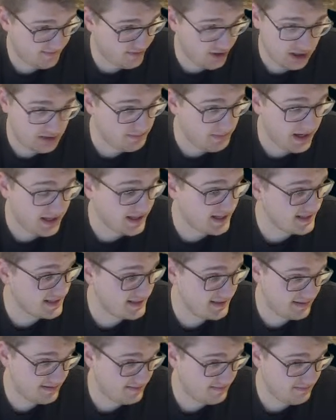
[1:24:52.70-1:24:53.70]
fucked by
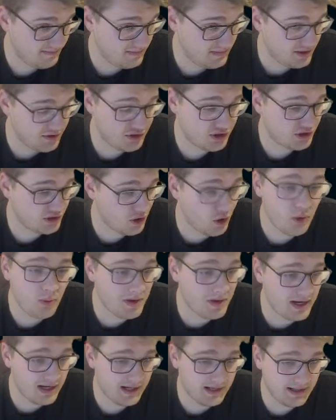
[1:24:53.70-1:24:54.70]
this. There's so
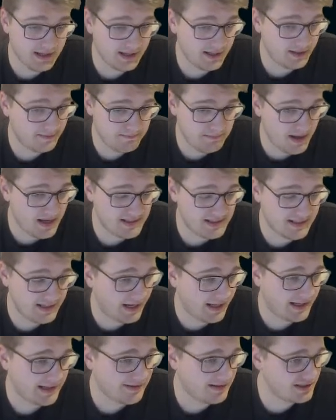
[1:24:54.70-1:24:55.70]
many like
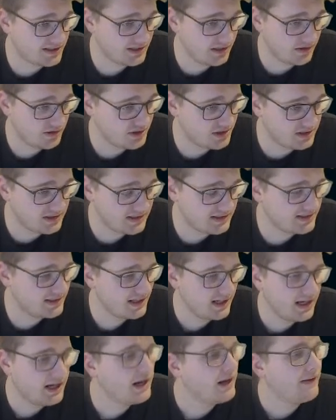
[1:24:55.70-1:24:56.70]
basic antivirus solutions
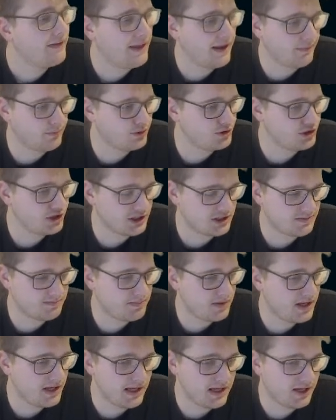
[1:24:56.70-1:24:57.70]
that would
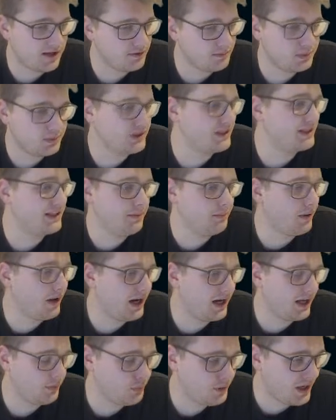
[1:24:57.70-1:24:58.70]
just be completely
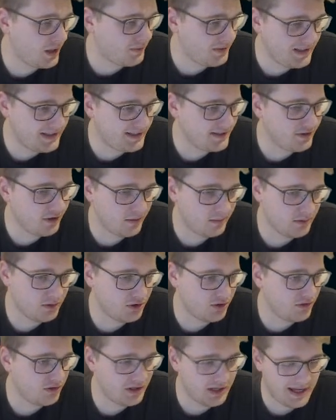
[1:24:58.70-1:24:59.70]
blind without
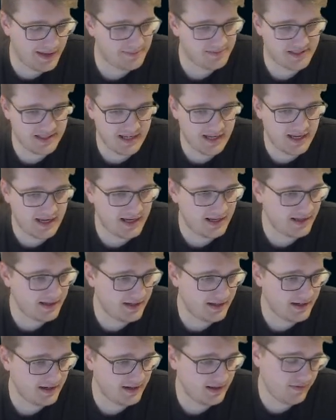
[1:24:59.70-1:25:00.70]
ETW MC
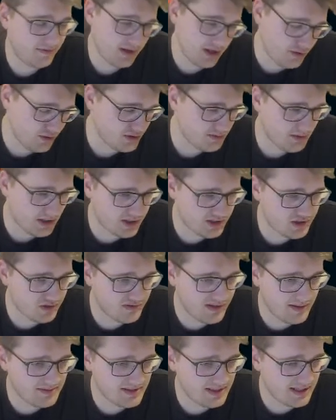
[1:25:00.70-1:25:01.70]
if they use
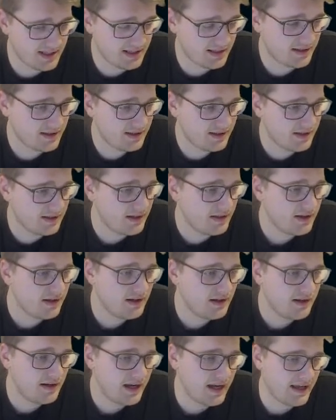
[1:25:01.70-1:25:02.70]
Microsoft MC,
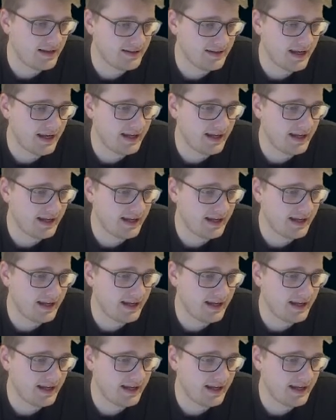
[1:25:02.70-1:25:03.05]
and